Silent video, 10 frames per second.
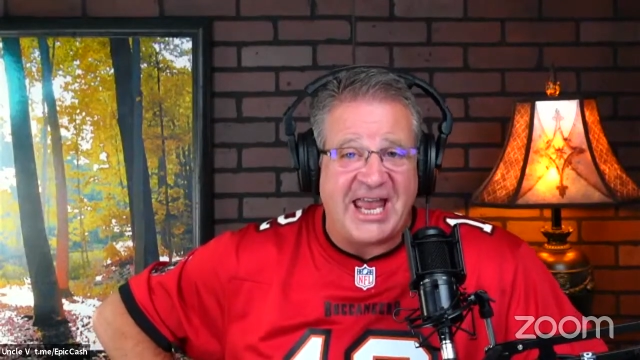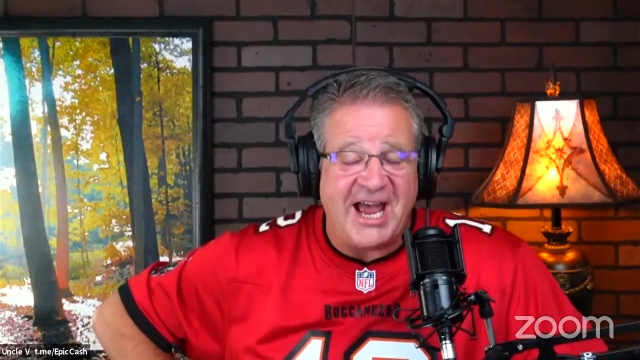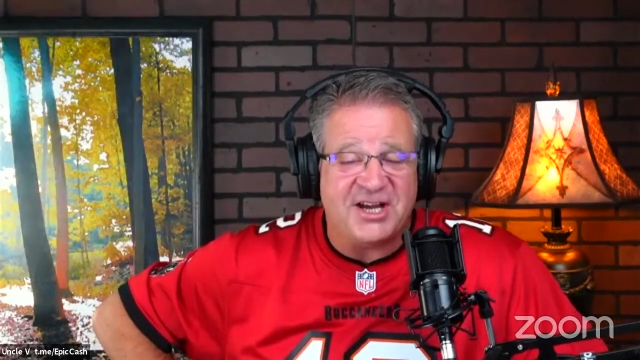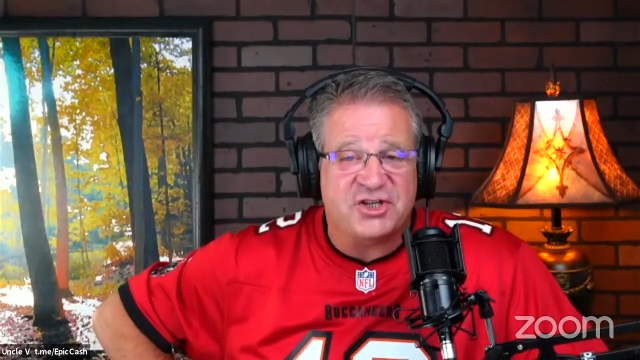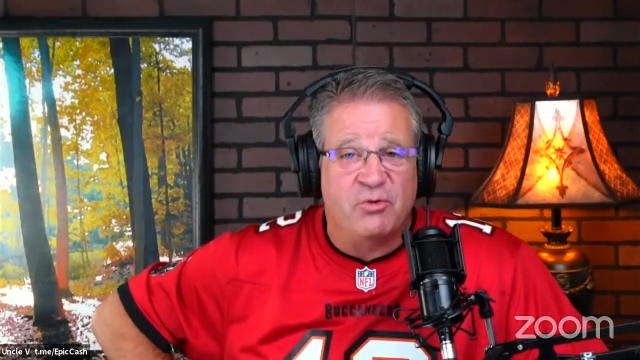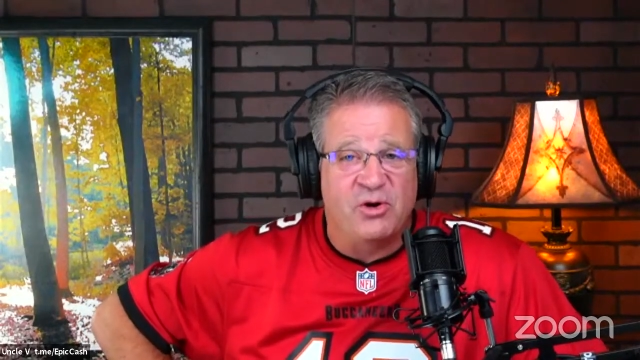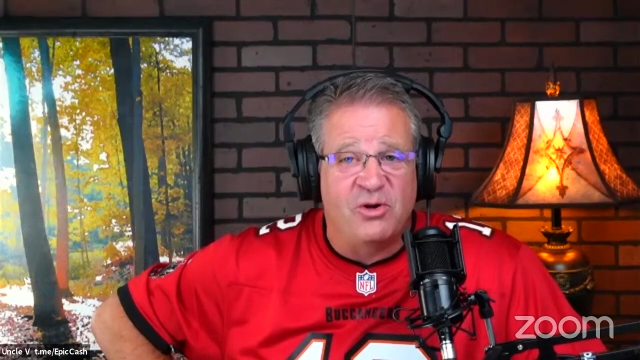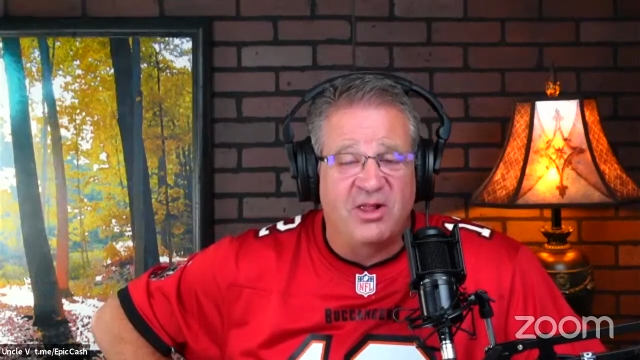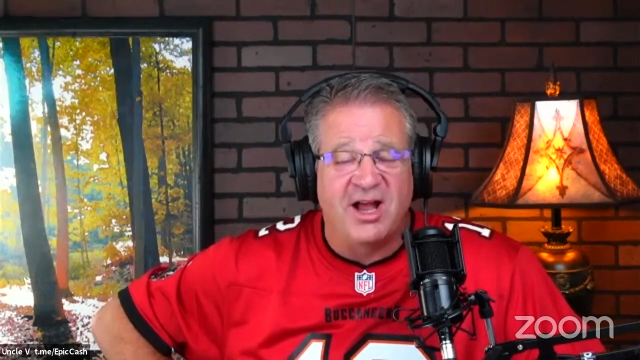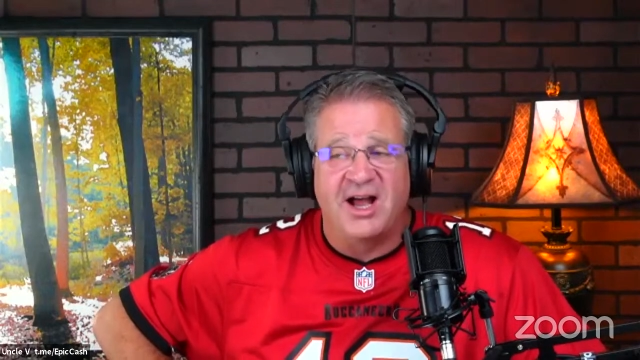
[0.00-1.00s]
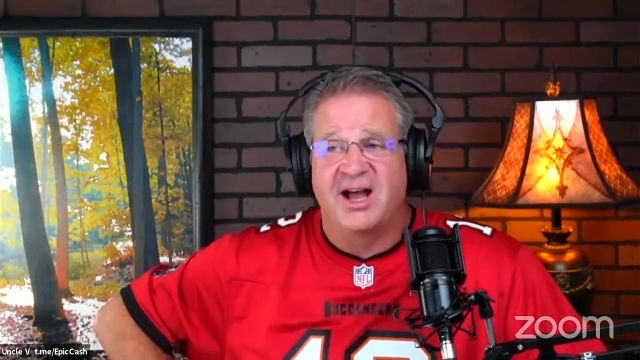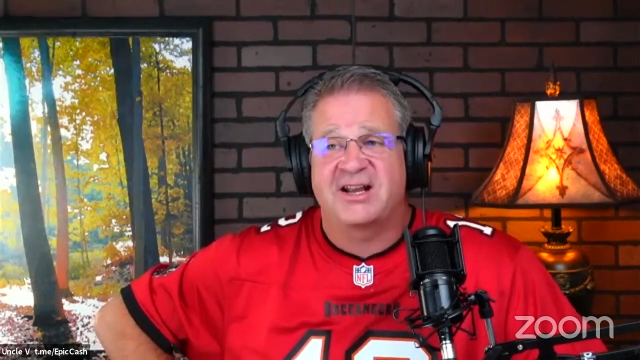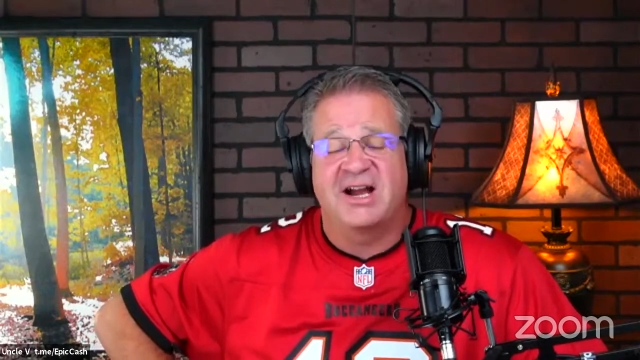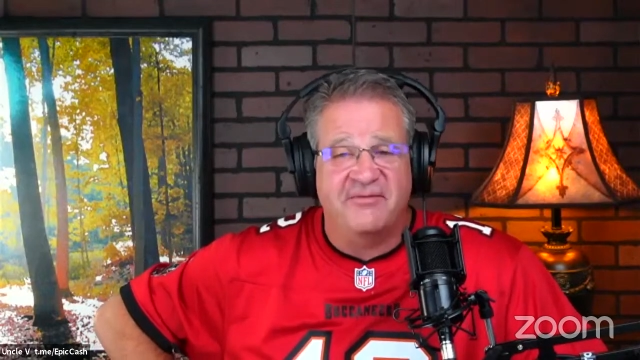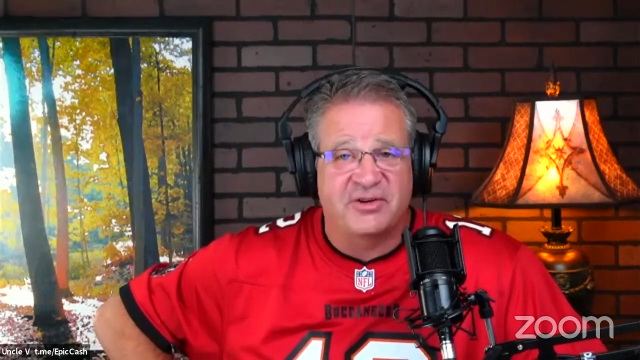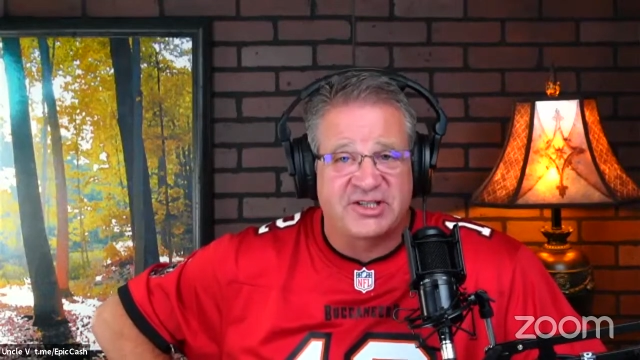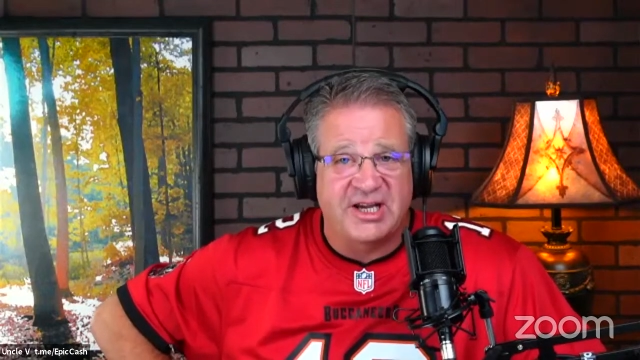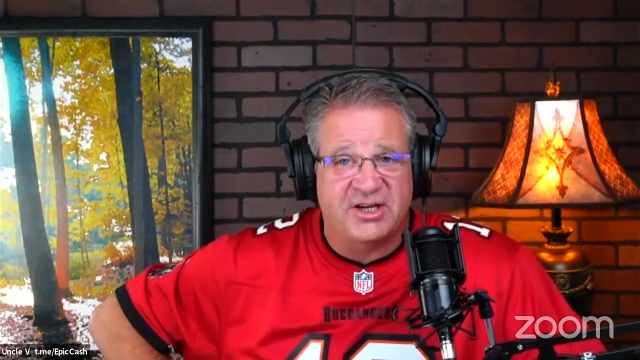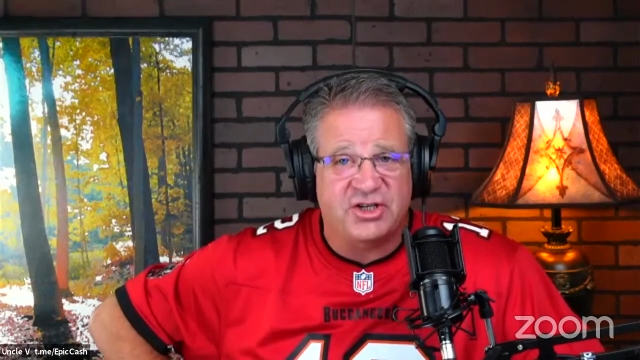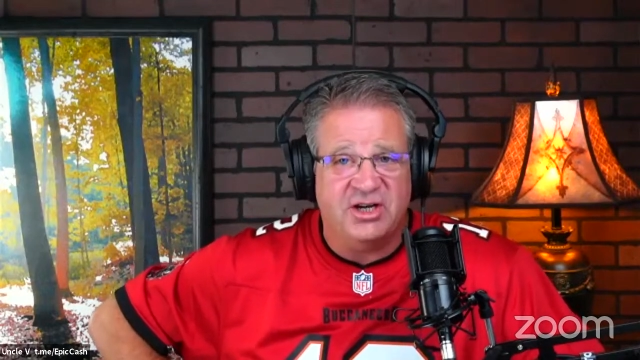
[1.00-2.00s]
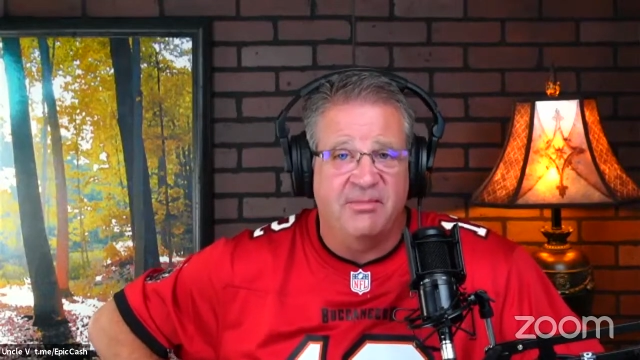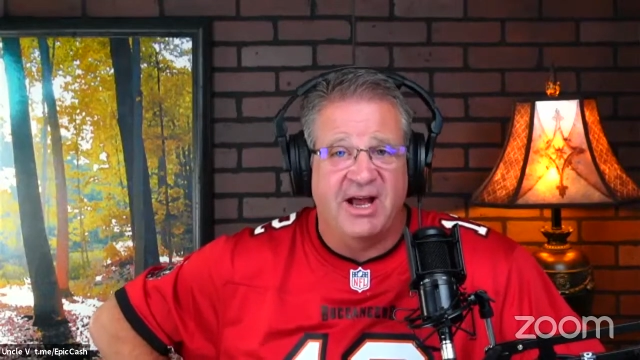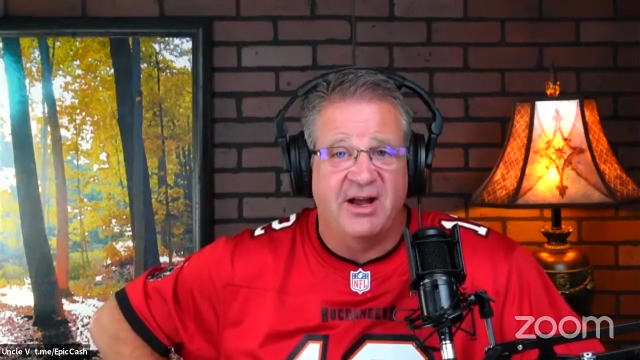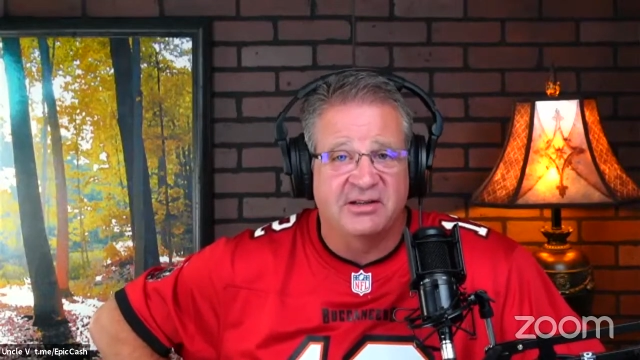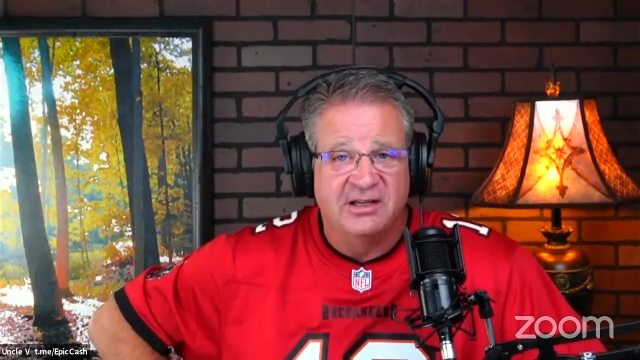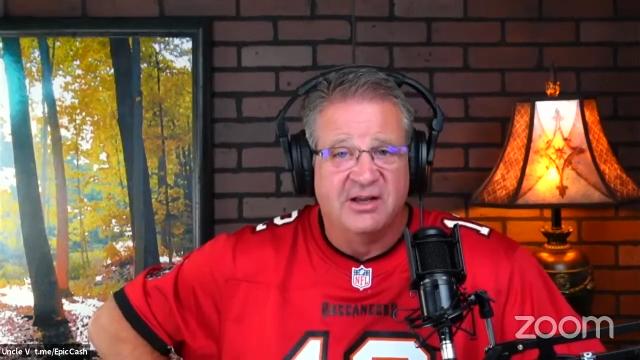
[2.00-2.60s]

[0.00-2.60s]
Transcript: casual conversation about